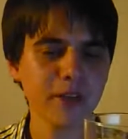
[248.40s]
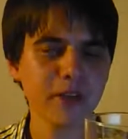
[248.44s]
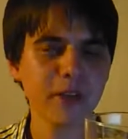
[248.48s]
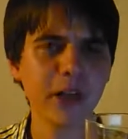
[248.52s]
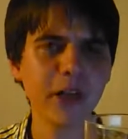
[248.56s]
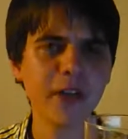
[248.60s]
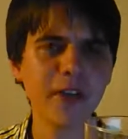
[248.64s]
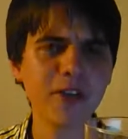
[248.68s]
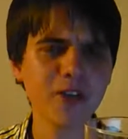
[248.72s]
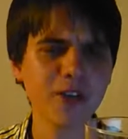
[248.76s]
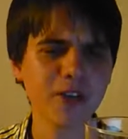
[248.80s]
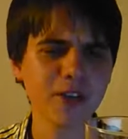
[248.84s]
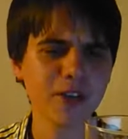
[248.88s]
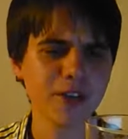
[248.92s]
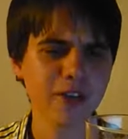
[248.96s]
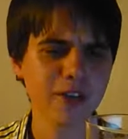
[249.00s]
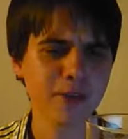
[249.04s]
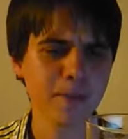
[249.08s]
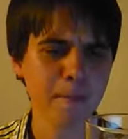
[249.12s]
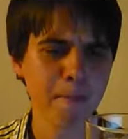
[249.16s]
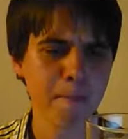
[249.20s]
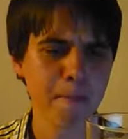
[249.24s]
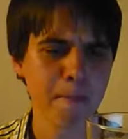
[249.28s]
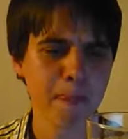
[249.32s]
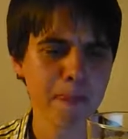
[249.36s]
Delicious.
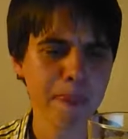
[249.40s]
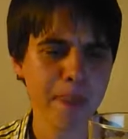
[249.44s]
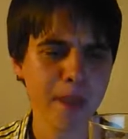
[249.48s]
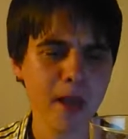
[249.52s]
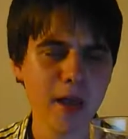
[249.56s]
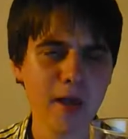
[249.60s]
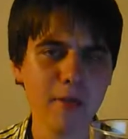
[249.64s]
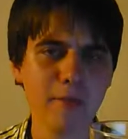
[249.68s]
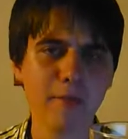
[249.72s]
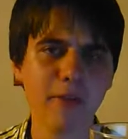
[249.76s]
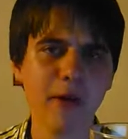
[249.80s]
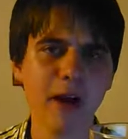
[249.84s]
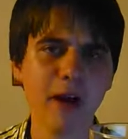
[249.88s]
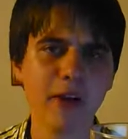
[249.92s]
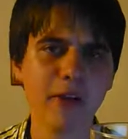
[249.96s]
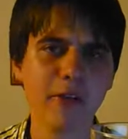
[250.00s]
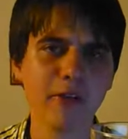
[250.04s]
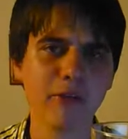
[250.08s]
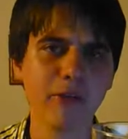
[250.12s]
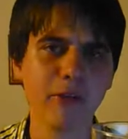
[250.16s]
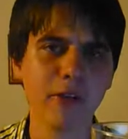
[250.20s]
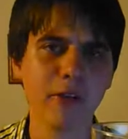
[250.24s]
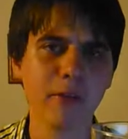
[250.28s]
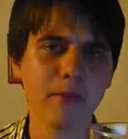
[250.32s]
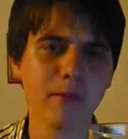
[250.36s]
Barry
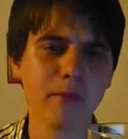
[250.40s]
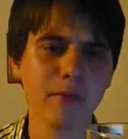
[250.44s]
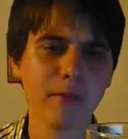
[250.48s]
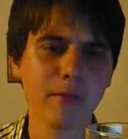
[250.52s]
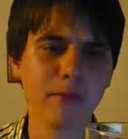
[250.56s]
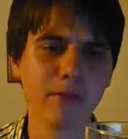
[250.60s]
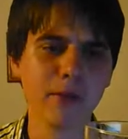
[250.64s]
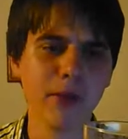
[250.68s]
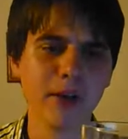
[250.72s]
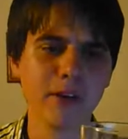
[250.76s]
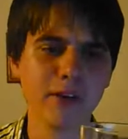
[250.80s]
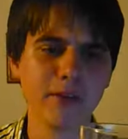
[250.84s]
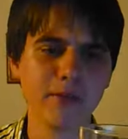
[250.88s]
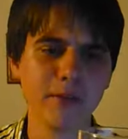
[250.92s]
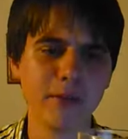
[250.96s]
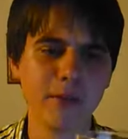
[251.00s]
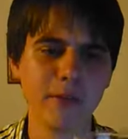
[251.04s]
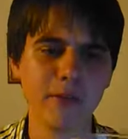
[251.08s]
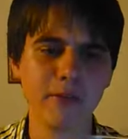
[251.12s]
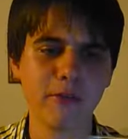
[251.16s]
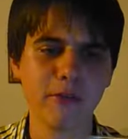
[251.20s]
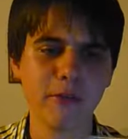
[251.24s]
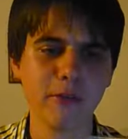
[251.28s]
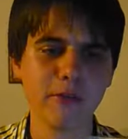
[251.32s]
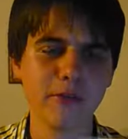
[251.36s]
from Barry's
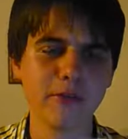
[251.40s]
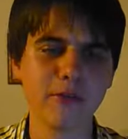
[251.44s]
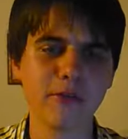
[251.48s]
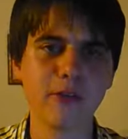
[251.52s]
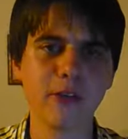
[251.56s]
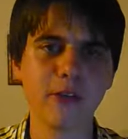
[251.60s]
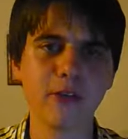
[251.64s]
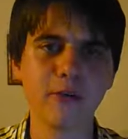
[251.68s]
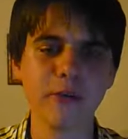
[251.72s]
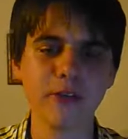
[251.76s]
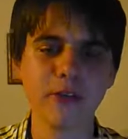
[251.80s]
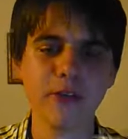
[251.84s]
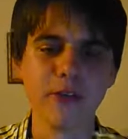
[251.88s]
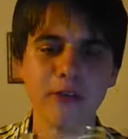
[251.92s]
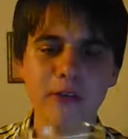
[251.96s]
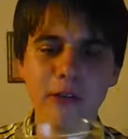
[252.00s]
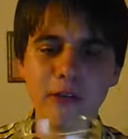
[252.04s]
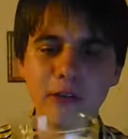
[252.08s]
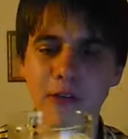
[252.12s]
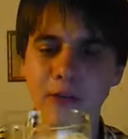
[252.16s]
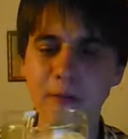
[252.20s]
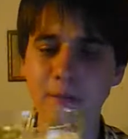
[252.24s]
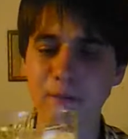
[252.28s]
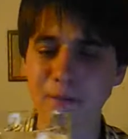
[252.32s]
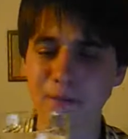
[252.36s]
Beer Reviews told me that
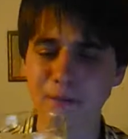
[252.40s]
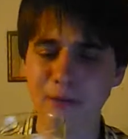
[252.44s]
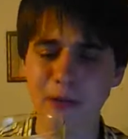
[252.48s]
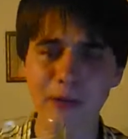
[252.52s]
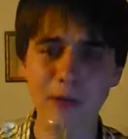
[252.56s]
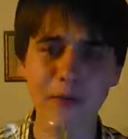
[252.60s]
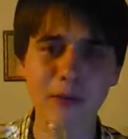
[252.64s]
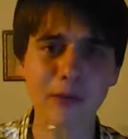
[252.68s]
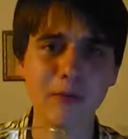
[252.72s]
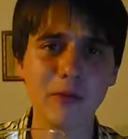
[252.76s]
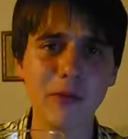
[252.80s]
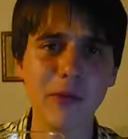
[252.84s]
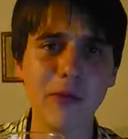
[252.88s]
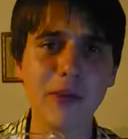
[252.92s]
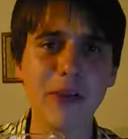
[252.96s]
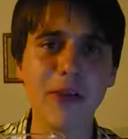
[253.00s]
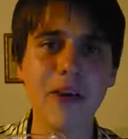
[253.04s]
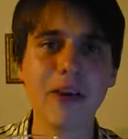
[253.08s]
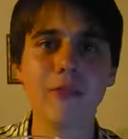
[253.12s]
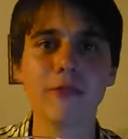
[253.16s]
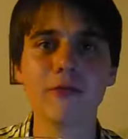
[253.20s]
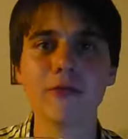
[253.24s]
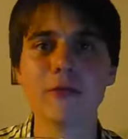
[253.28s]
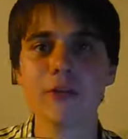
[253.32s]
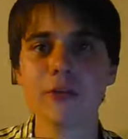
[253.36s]
I'm gonna be
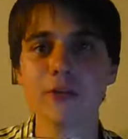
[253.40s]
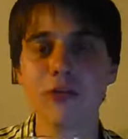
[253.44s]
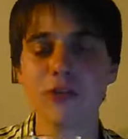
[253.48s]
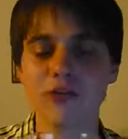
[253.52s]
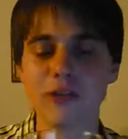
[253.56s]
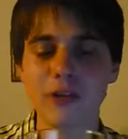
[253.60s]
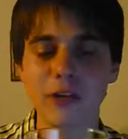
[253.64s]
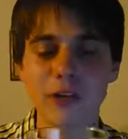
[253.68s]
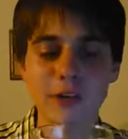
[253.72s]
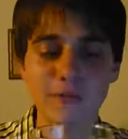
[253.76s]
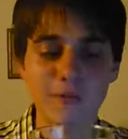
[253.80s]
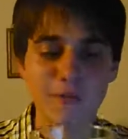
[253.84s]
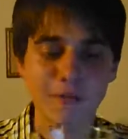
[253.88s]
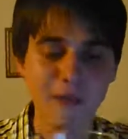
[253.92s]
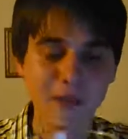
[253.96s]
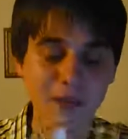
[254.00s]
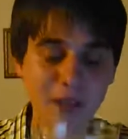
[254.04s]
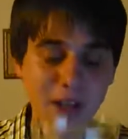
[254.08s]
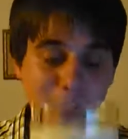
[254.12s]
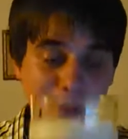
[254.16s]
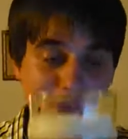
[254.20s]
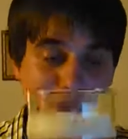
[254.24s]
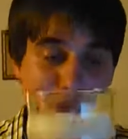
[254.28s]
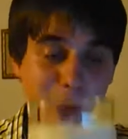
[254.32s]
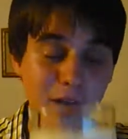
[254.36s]
in for the treat.
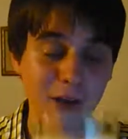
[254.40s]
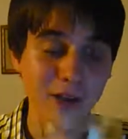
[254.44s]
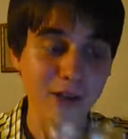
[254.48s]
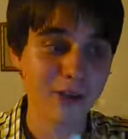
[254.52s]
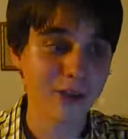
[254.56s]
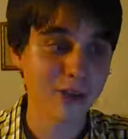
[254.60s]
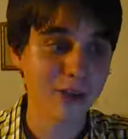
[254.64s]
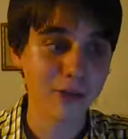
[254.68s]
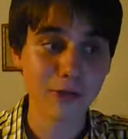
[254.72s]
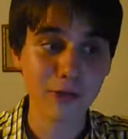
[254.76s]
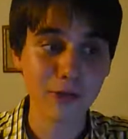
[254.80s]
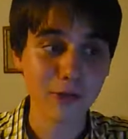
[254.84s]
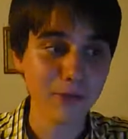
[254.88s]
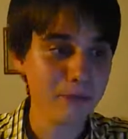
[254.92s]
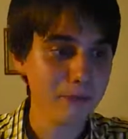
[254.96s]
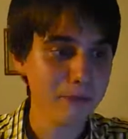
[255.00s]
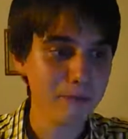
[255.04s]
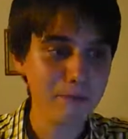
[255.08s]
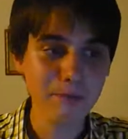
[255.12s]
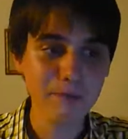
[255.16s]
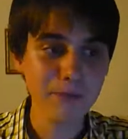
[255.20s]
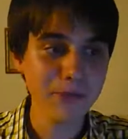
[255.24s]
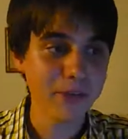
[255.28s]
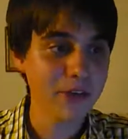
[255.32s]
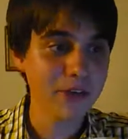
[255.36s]
That's quite true.
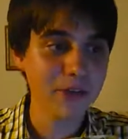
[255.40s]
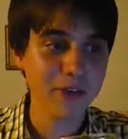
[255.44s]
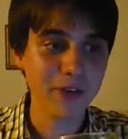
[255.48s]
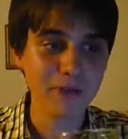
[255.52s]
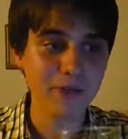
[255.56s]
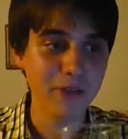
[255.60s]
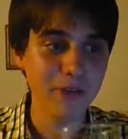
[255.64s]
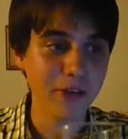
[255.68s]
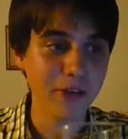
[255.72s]
This is